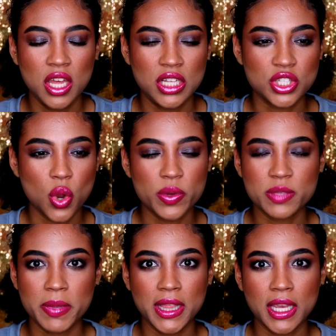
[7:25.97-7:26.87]
It's
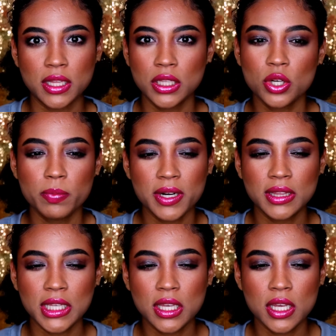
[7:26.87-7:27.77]
always been like a little bit
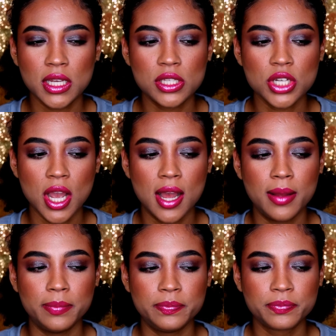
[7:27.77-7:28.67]
of leakage.
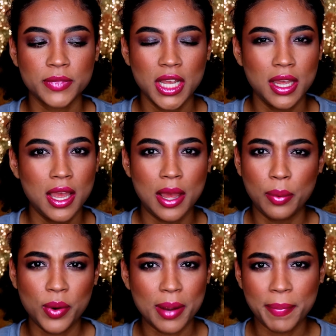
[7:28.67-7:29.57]

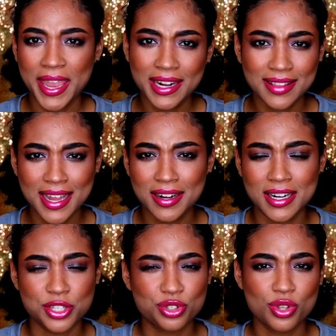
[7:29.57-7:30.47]
Wear a panty liner
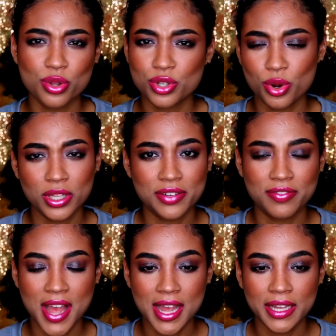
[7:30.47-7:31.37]
and it's totally
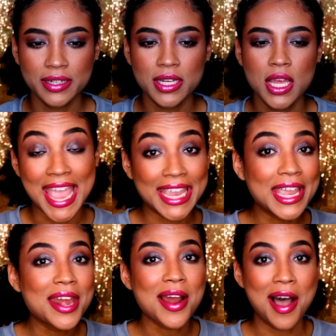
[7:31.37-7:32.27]
fine. Taking
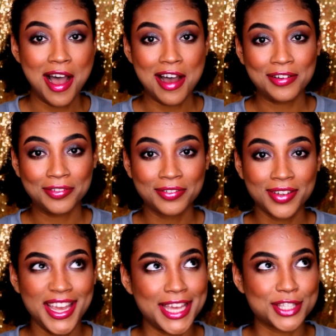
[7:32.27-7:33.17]
it
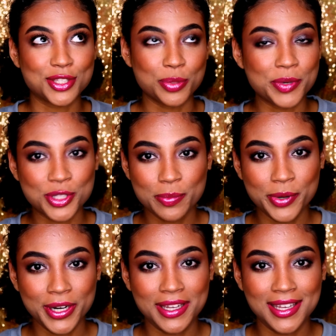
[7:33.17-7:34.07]
off is
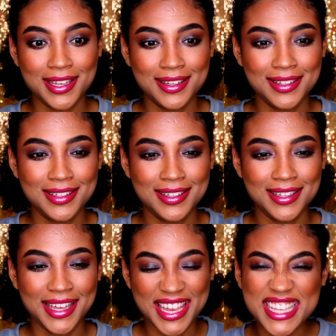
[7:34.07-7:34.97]
super
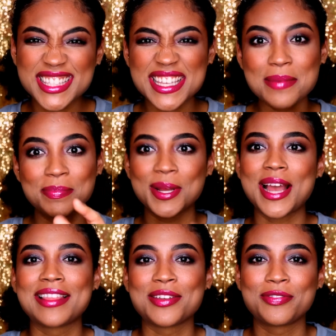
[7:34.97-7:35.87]
easy,
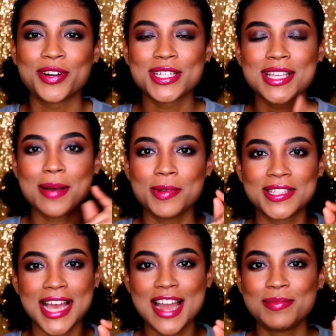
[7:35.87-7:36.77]
but at the first couple
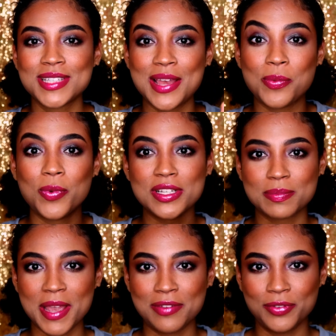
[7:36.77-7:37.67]
times it was
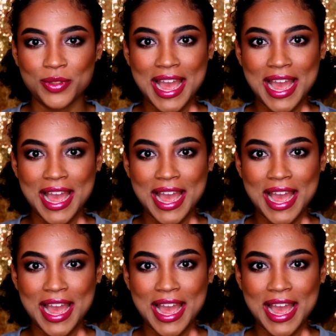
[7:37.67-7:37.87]
painful.